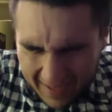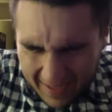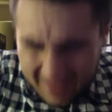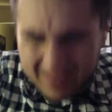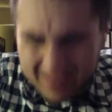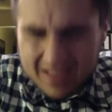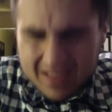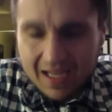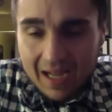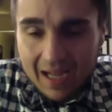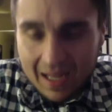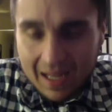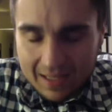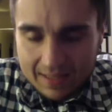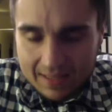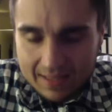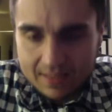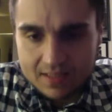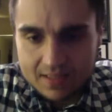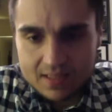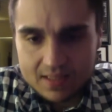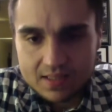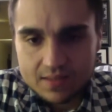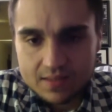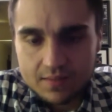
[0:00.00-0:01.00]

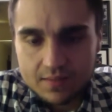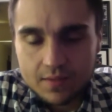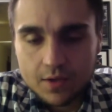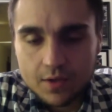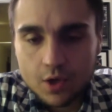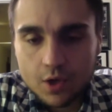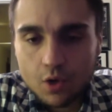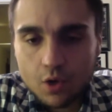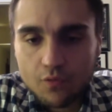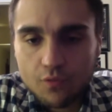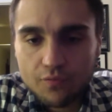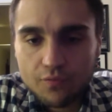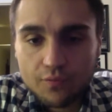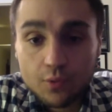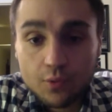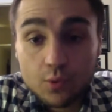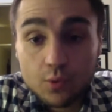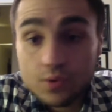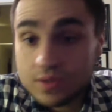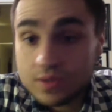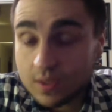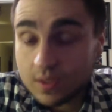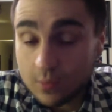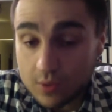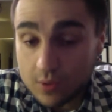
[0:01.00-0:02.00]
Elias,
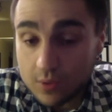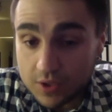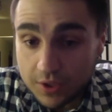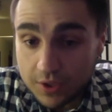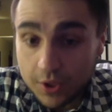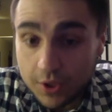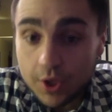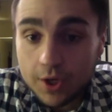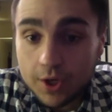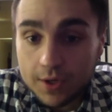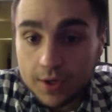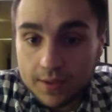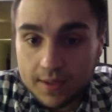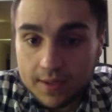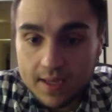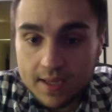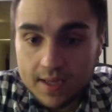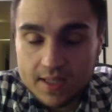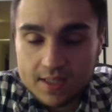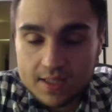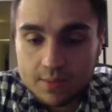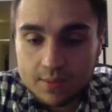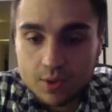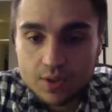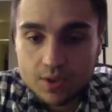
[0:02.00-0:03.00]
who's good. He
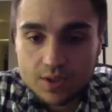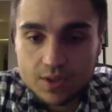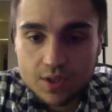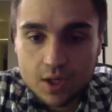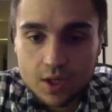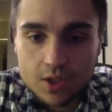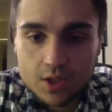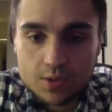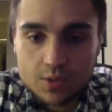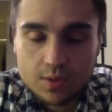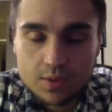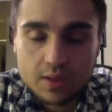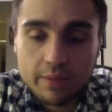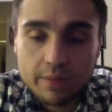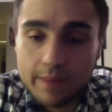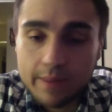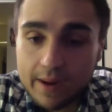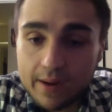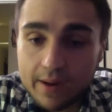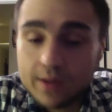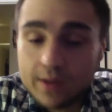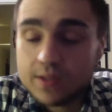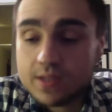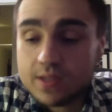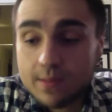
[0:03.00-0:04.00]
had some good starts with the
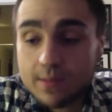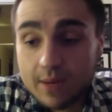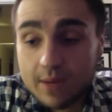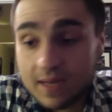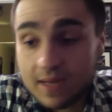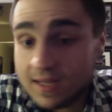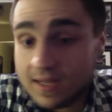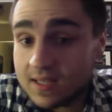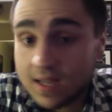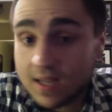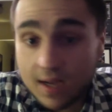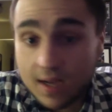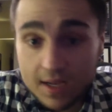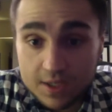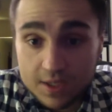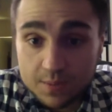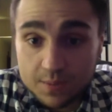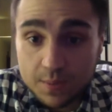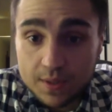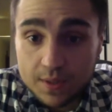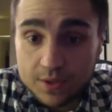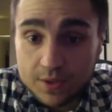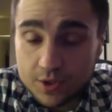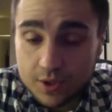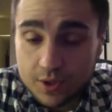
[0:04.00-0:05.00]
Mariners. I mean, he's a nice
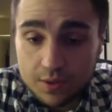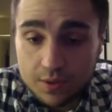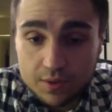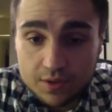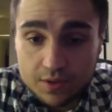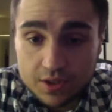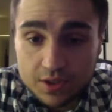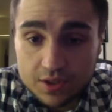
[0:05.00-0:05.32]
pitcher to